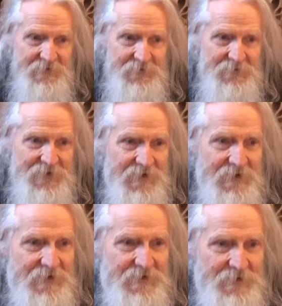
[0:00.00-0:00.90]
Okay,
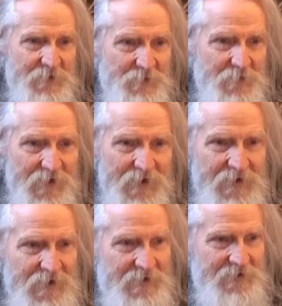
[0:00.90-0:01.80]
no,
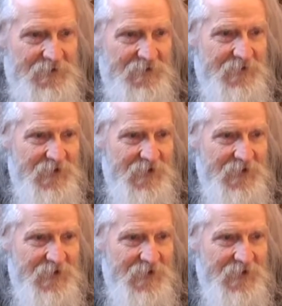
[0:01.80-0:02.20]
I